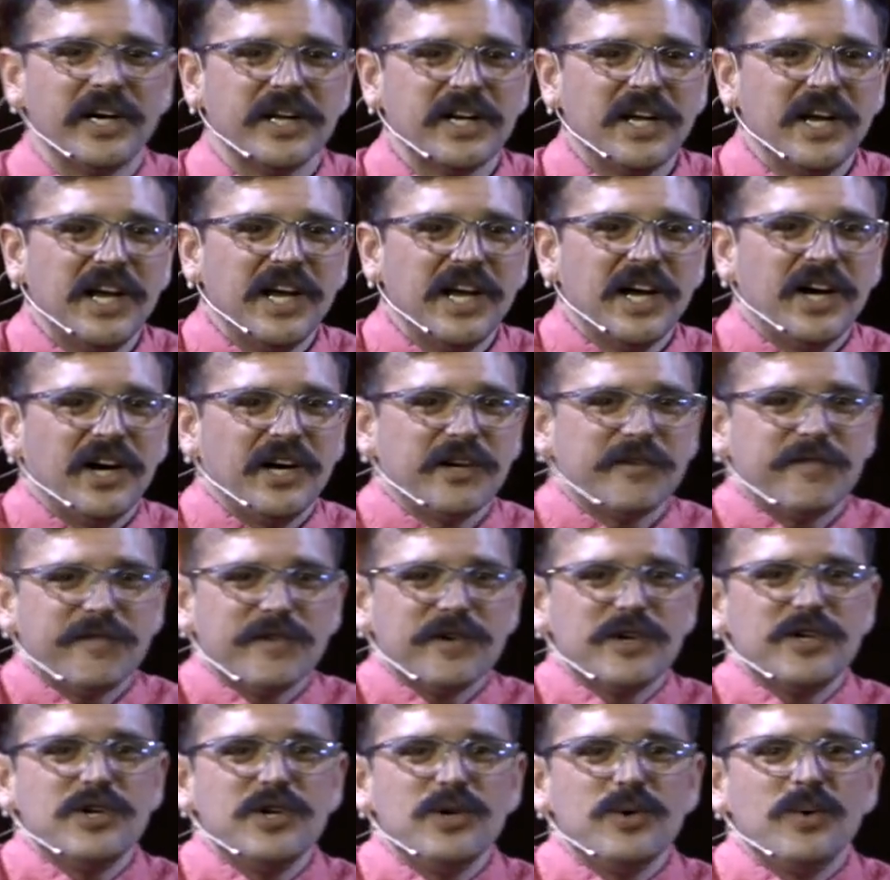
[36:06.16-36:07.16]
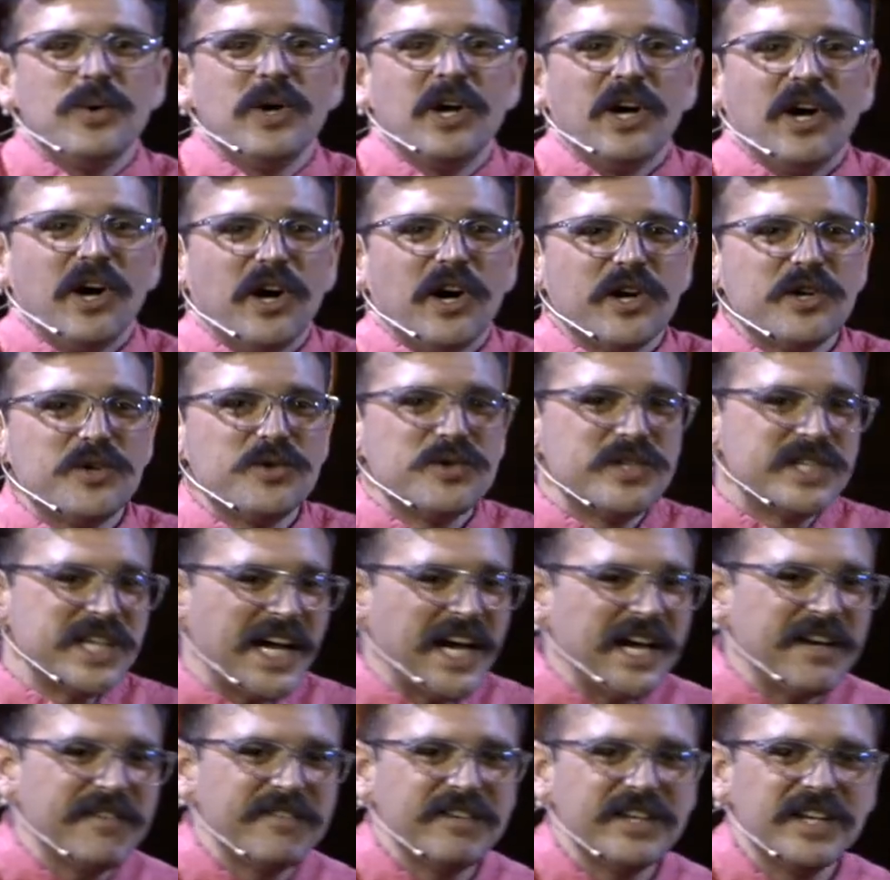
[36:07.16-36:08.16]
like, like for you, are you
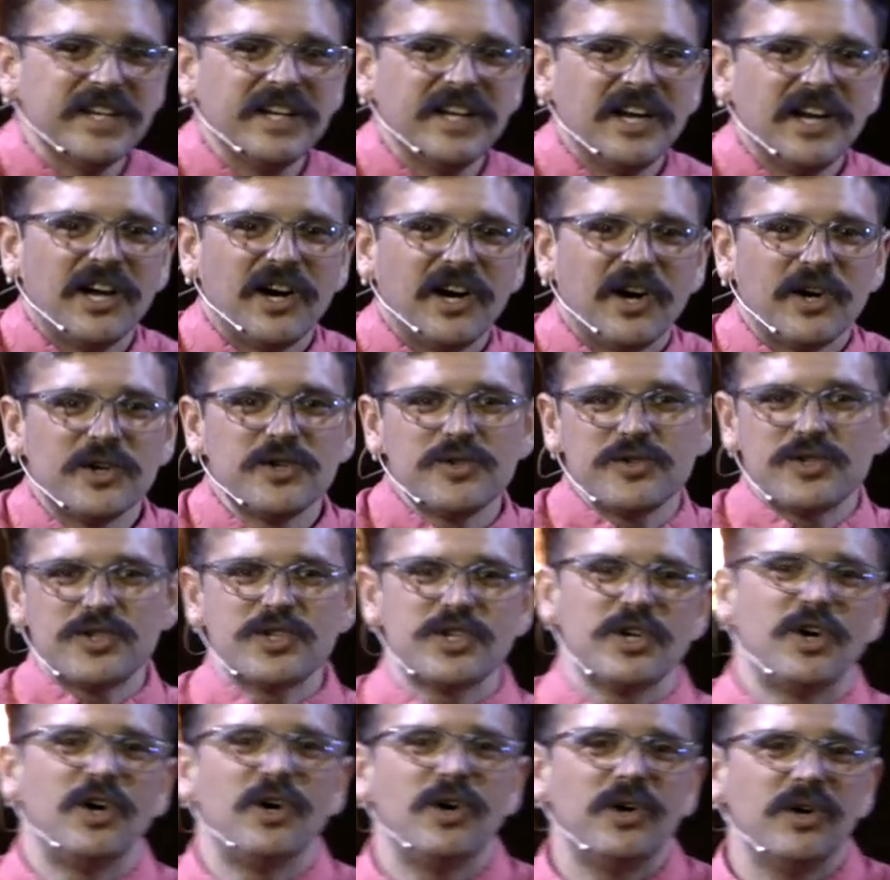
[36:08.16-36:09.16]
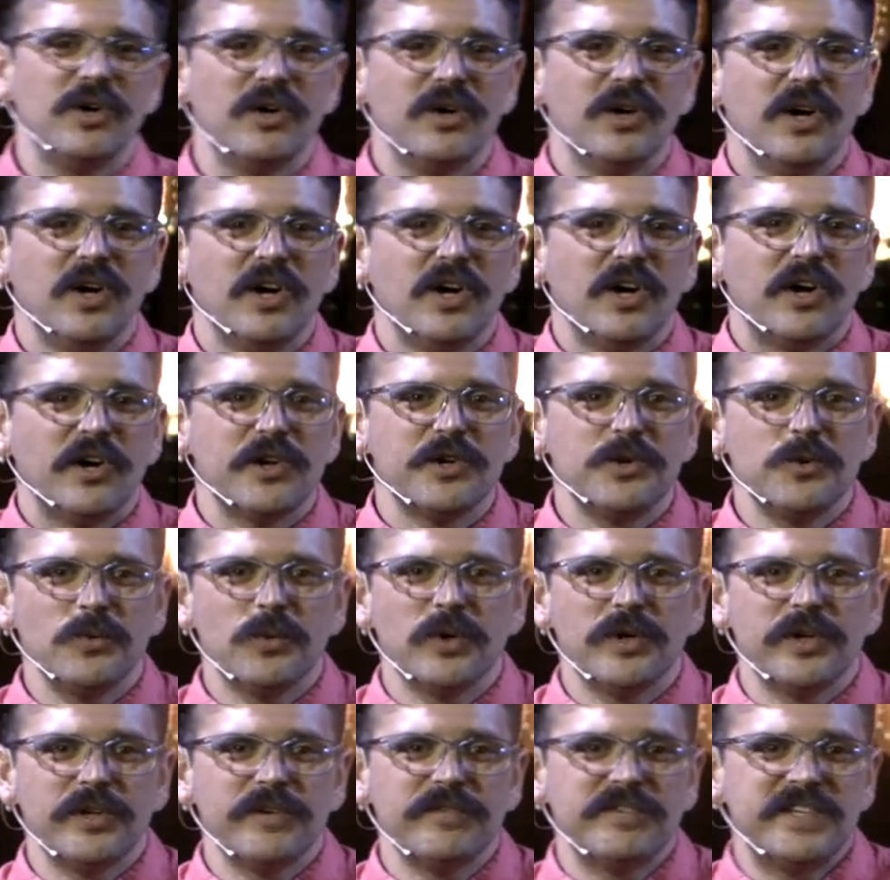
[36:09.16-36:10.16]
David? Are you Saul? Are
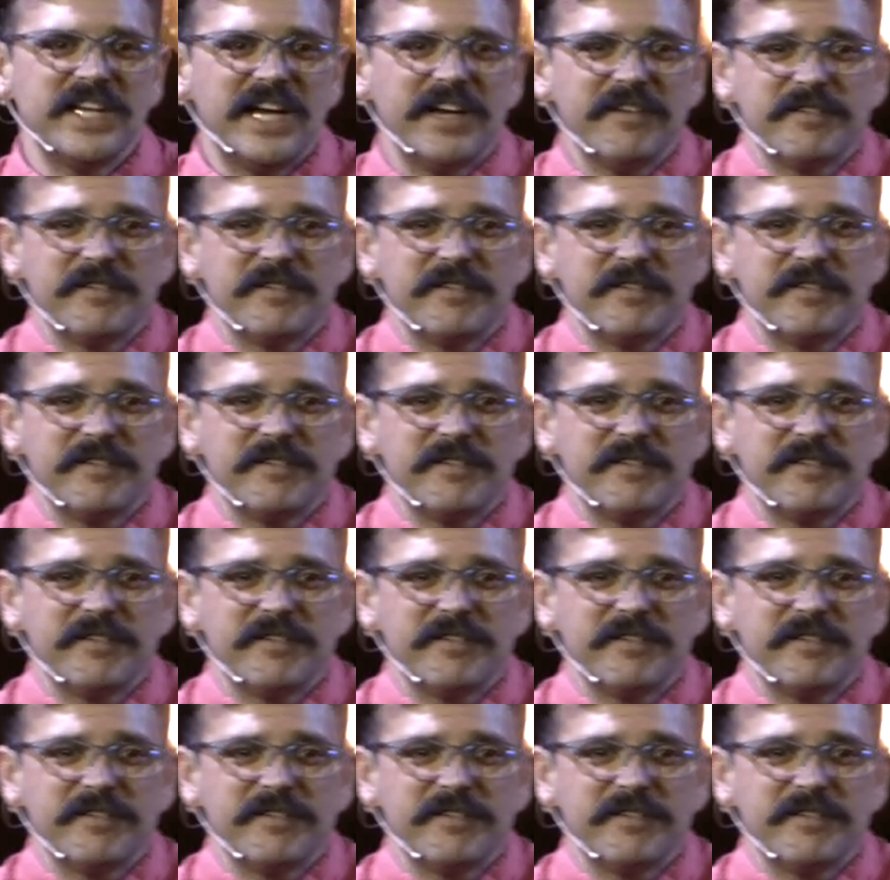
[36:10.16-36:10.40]
you one of